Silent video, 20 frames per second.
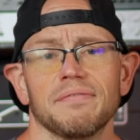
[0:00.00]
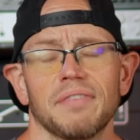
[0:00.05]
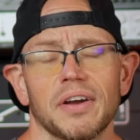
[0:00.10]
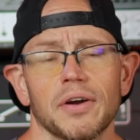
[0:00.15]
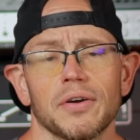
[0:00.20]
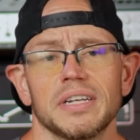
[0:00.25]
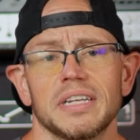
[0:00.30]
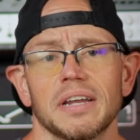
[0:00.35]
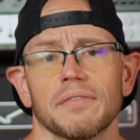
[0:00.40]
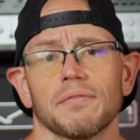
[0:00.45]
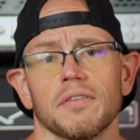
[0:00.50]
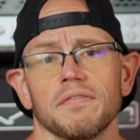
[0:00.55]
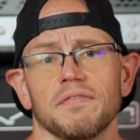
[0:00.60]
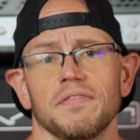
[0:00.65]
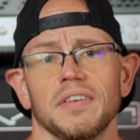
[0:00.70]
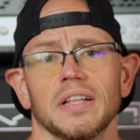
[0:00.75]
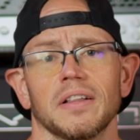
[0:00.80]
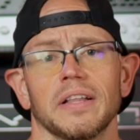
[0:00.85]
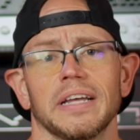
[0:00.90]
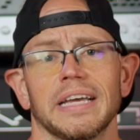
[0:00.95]
very different
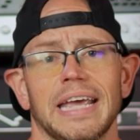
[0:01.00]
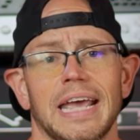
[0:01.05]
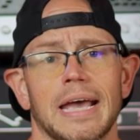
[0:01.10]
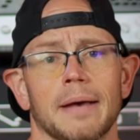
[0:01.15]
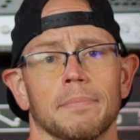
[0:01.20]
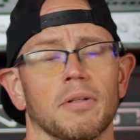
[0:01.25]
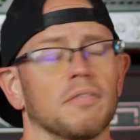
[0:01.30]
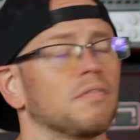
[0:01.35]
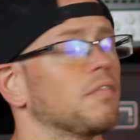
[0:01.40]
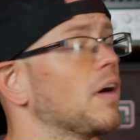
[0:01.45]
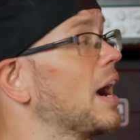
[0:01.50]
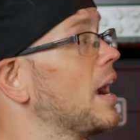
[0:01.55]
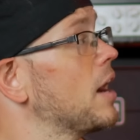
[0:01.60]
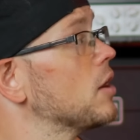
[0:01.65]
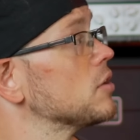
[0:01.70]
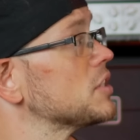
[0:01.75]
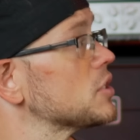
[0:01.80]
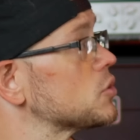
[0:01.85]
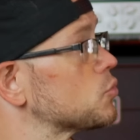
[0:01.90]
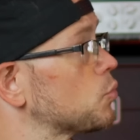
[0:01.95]
feeling
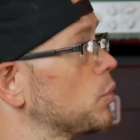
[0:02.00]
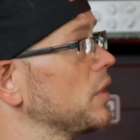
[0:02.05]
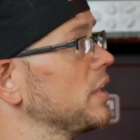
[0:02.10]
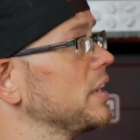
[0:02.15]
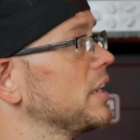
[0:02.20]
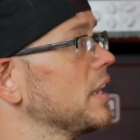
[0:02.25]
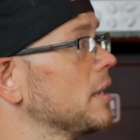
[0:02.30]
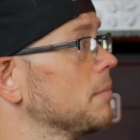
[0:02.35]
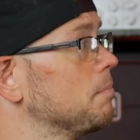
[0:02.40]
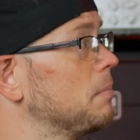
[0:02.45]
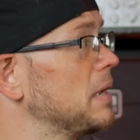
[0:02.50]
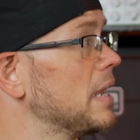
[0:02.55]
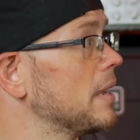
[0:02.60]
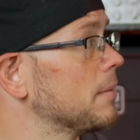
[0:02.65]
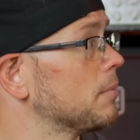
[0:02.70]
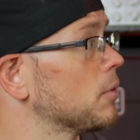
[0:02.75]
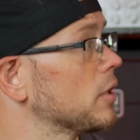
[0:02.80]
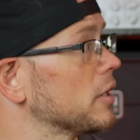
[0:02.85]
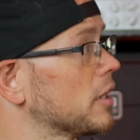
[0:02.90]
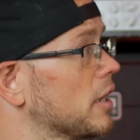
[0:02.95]
amplifiers. It's really gonna be
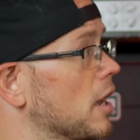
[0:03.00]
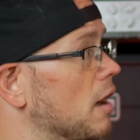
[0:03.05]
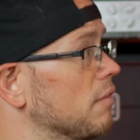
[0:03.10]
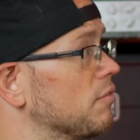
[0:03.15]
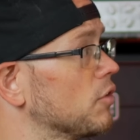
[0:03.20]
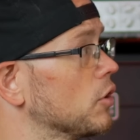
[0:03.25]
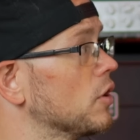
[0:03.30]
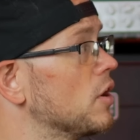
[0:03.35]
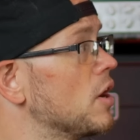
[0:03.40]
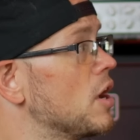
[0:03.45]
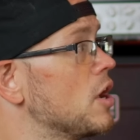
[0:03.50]
able to cover